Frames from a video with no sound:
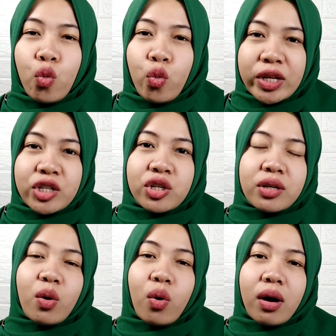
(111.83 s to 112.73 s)
which
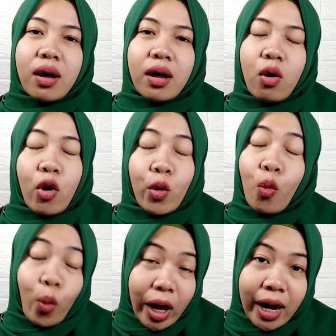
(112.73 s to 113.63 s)
or
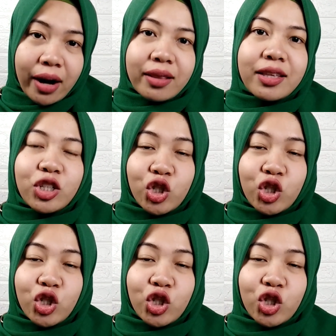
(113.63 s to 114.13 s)
where the